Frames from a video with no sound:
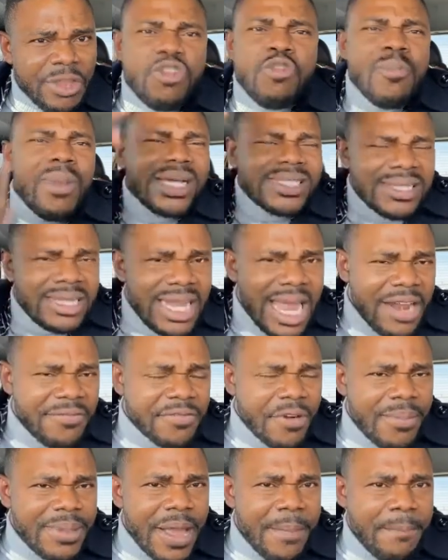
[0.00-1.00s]
You must
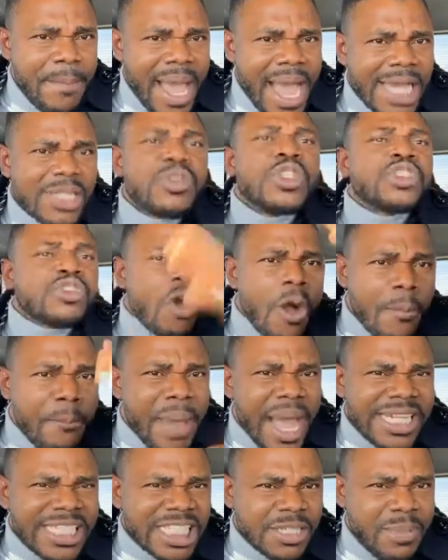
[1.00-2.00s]
learn from the best. It's
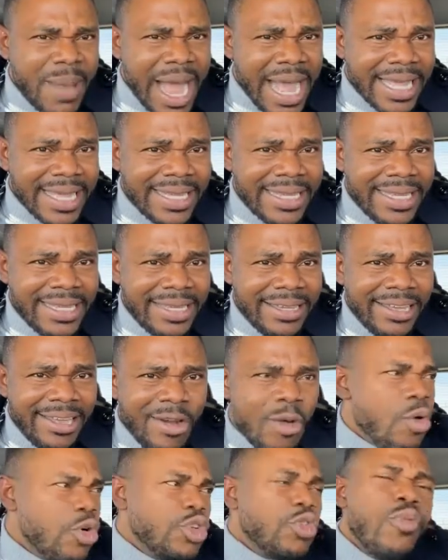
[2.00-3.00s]
called benchmark.
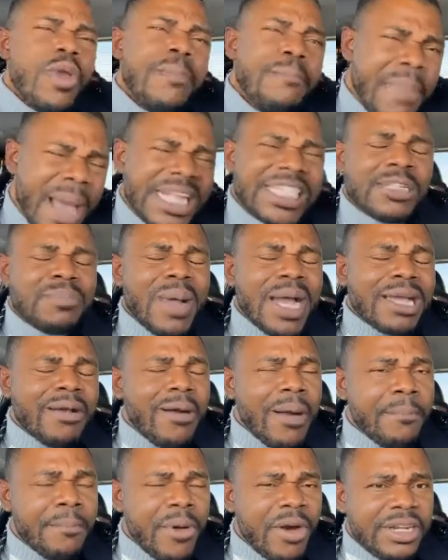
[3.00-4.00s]
Who do we
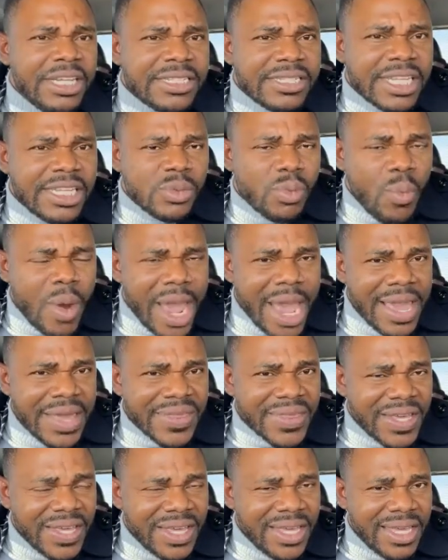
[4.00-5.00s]
benchmark our policies
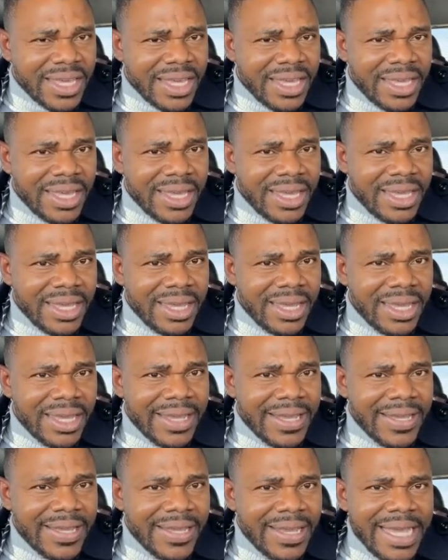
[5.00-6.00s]
with?
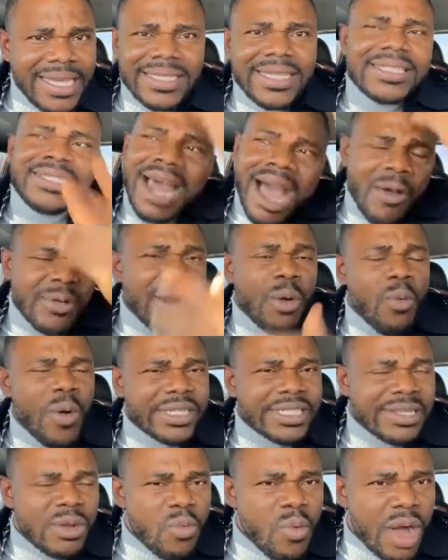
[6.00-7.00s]
Is this how the
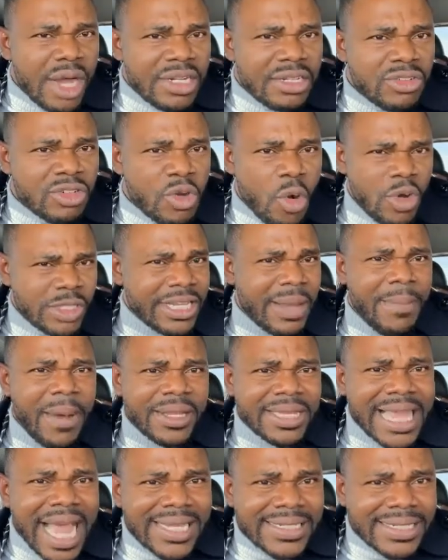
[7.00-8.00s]
Western world goes
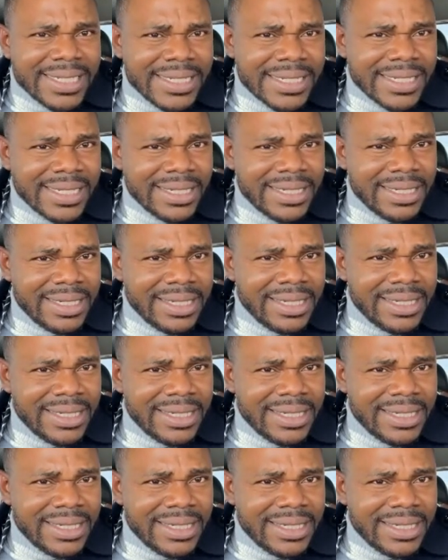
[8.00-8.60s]
about taxes?